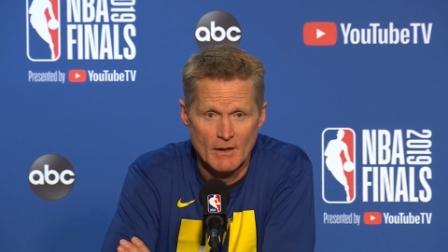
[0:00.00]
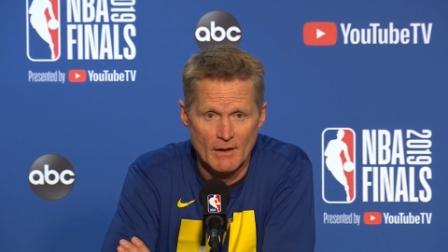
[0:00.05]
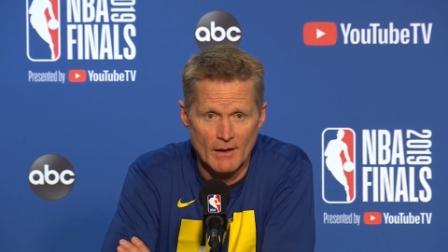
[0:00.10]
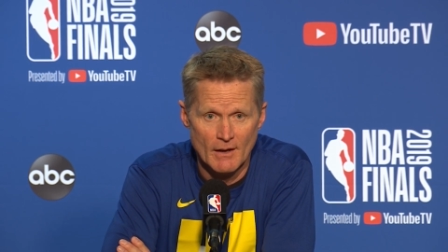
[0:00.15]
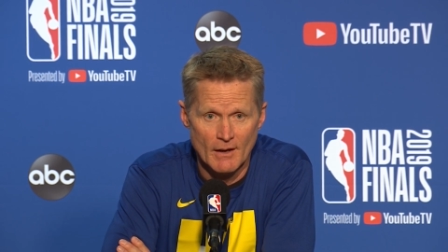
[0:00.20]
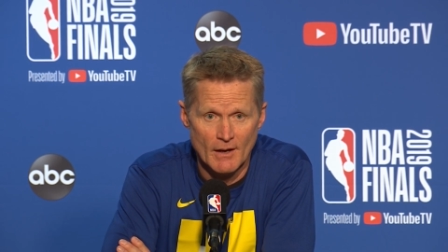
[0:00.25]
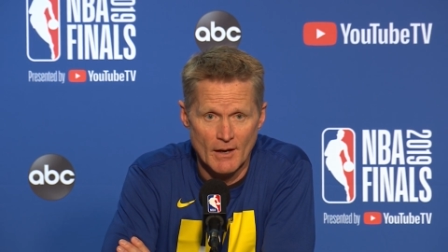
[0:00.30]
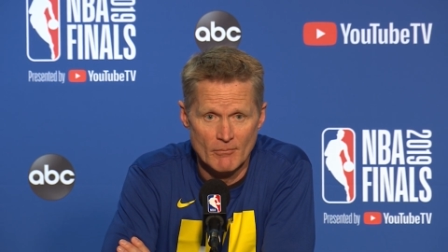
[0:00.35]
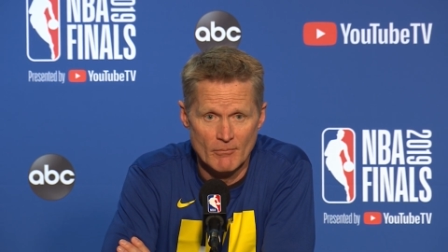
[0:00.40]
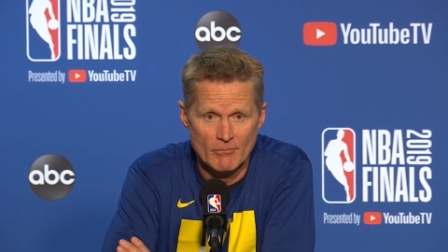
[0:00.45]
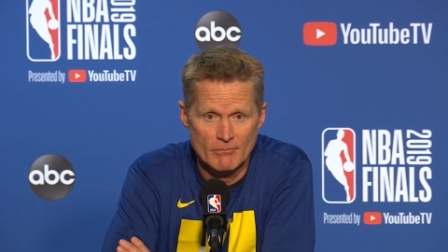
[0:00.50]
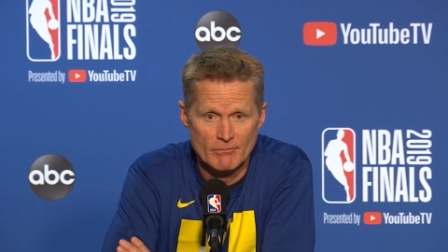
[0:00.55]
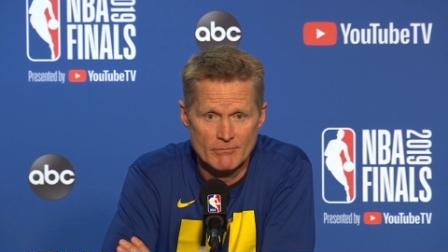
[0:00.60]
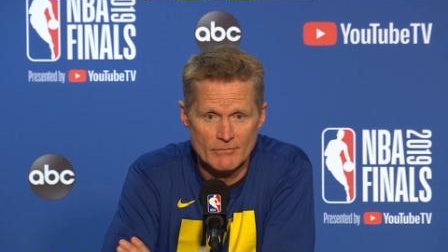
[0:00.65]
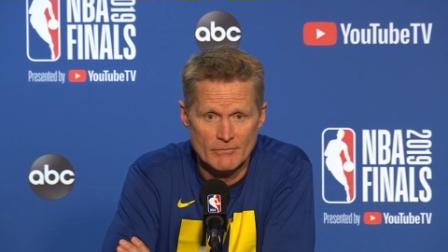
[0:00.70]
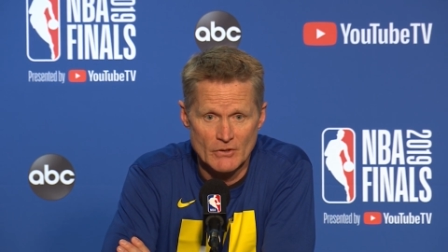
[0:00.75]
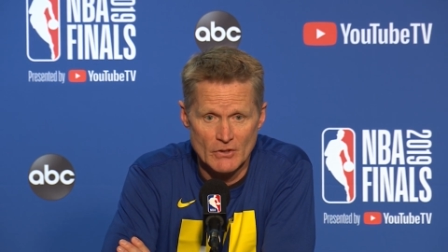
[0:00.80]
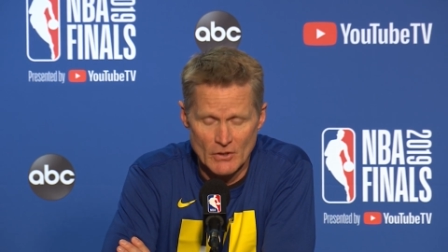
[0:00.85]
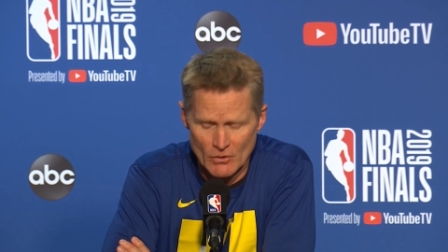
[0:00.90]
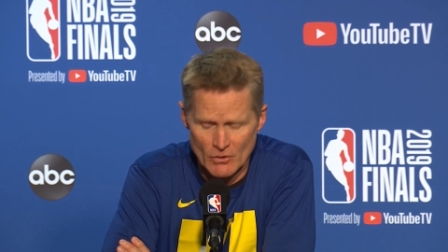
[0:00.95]
Um,
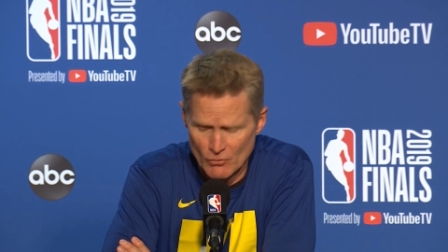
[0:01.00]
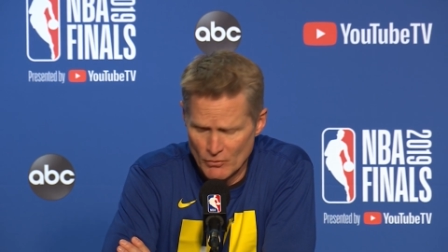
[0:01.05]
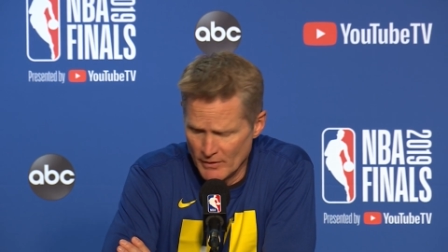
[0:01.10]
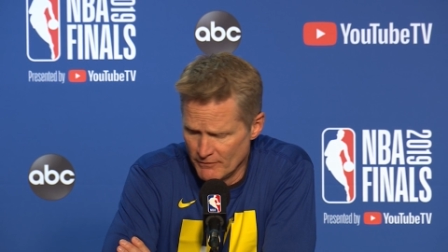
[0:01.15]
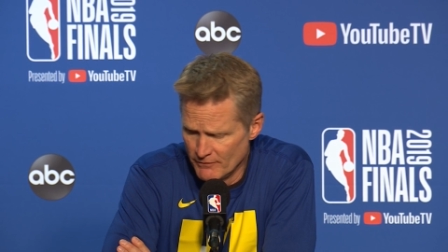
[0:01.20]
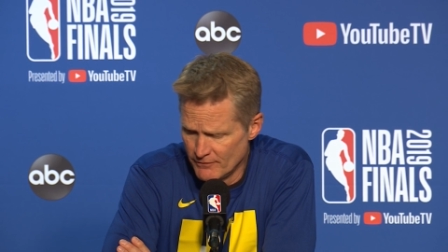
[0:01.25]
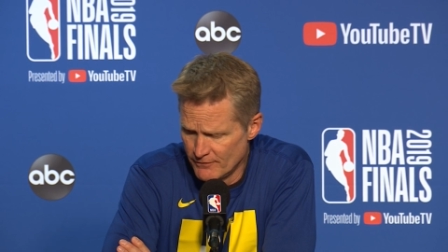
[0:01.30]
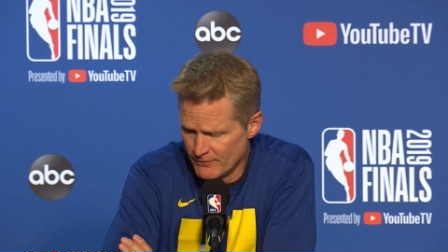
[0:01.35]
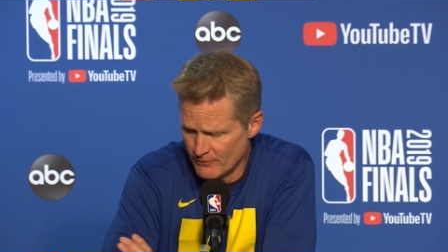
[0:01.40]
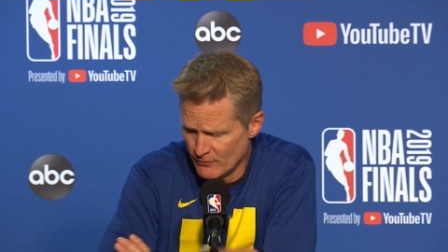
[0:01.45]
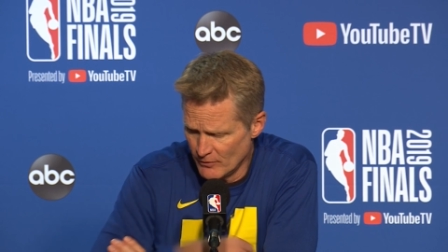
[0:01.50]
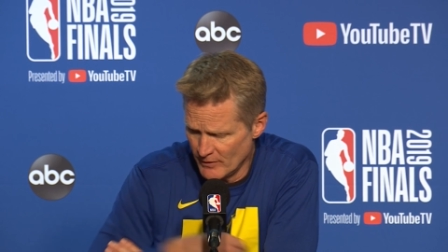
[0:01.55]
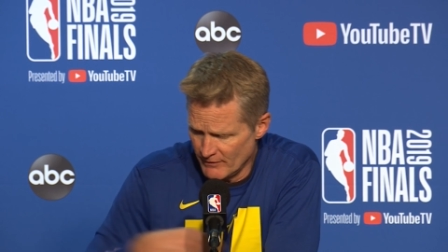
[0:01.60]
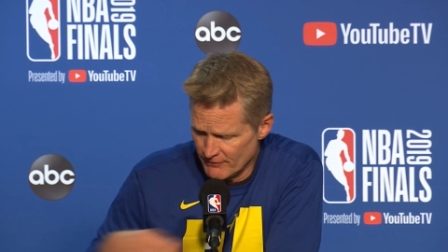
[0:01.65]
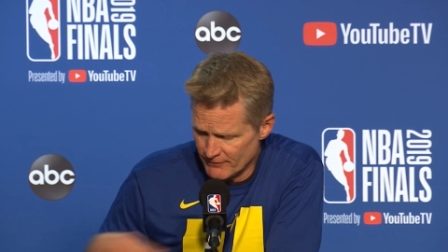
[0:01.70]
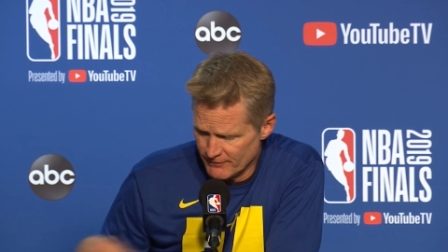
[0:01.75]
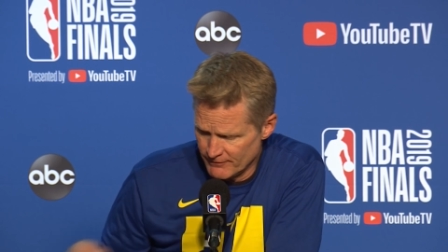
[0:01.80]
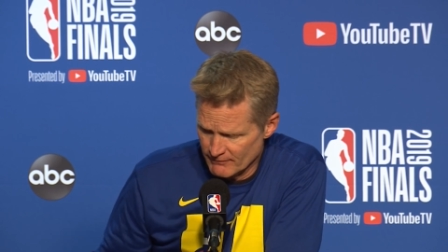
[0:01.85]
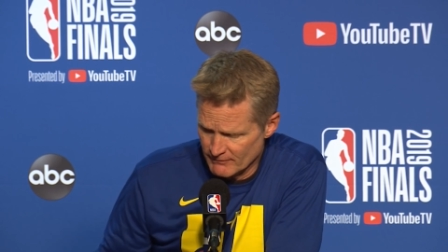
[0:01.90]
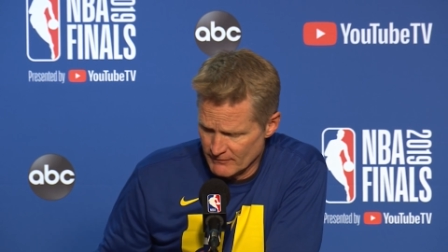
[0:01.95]
you know, we've
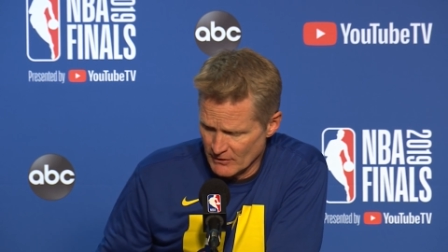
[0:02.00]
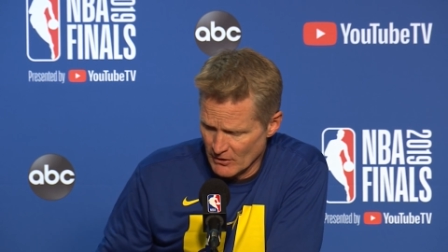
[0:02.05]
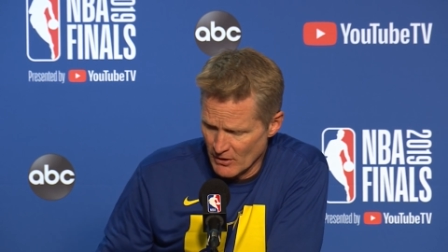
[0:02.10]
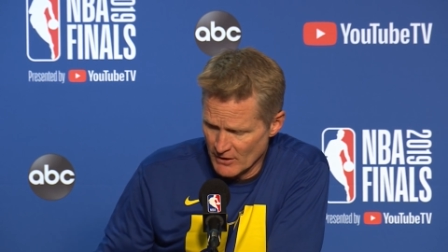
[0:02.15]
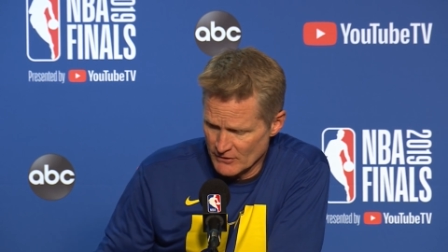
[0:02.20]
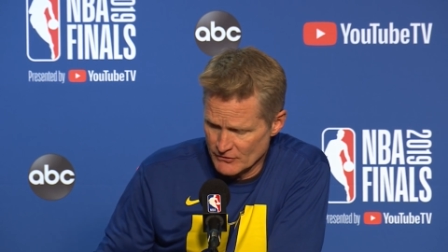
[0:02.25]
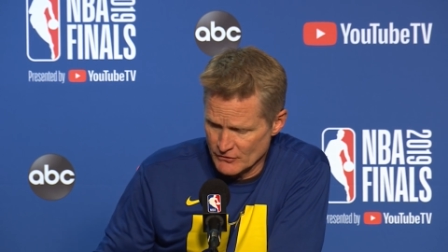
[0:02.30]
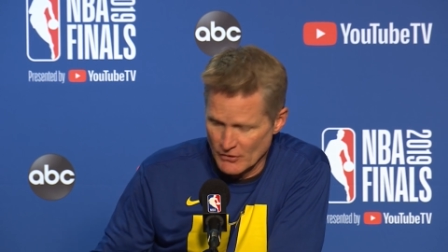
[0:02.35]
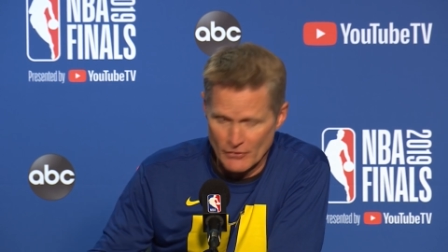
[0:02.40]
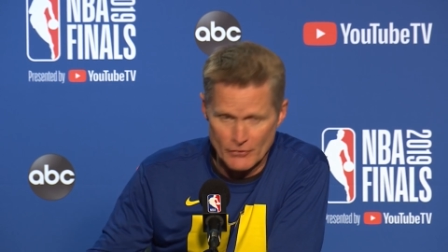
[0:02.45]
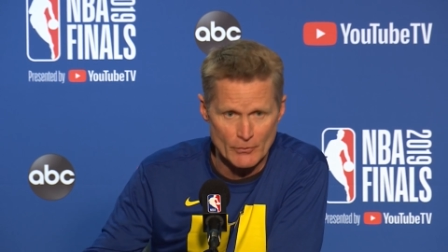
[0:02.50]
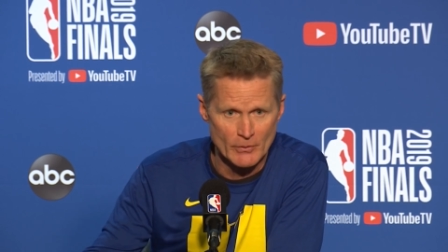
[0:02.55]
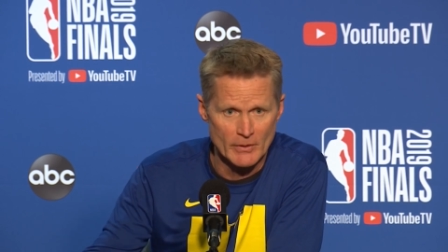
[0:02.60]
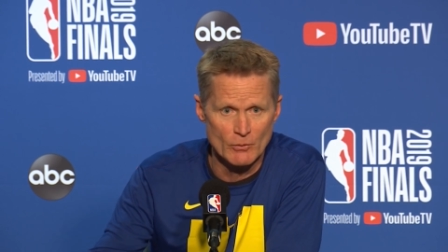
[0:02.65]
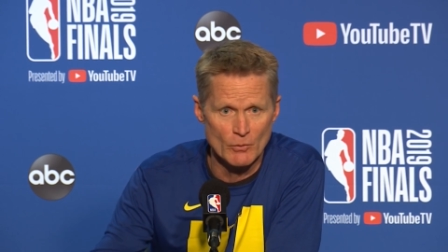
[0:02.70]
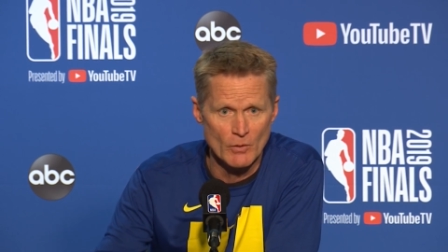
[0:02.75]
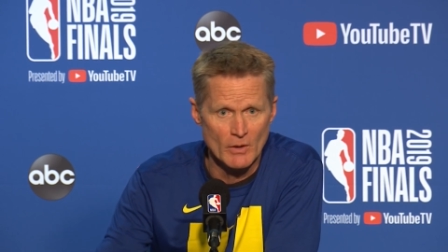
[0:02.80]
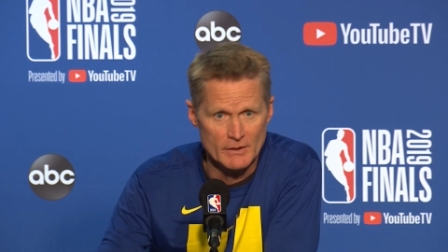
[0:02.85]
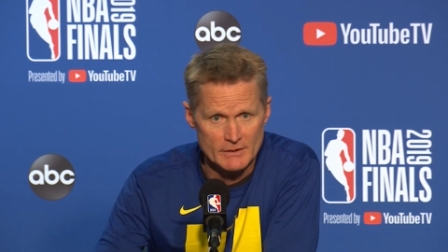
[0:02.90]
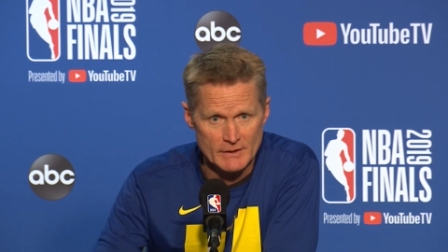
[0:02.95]
we've lost a three
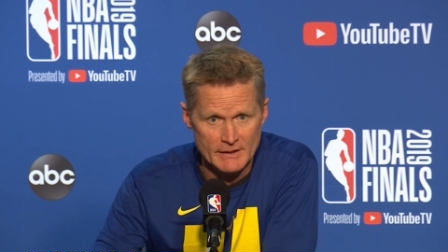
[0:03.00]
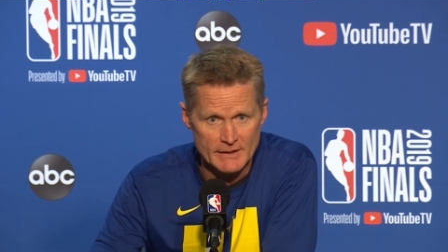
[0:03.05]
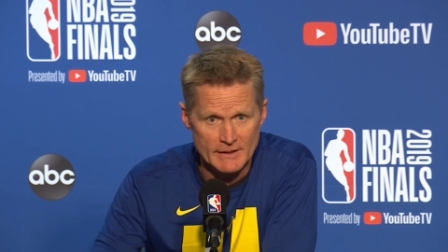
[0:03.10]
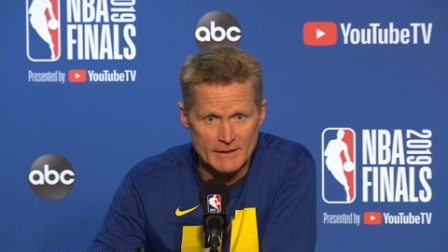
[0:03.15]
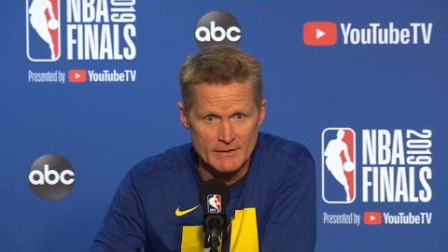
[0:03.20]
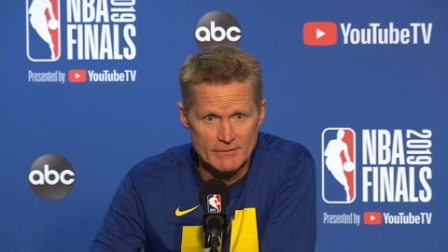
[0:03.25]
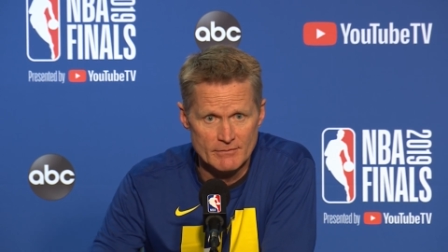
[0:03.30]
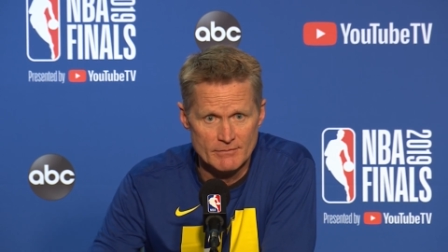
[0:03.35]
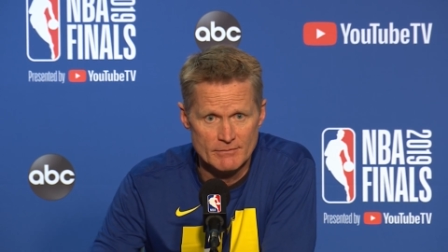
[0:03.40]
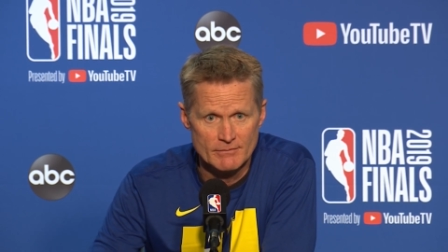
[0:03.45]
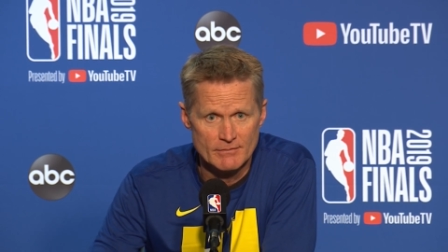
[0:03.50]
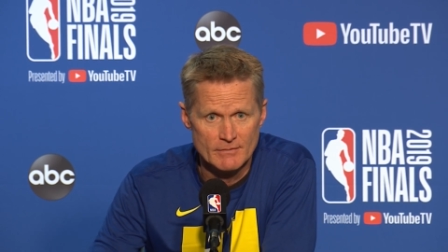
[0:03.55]
one lead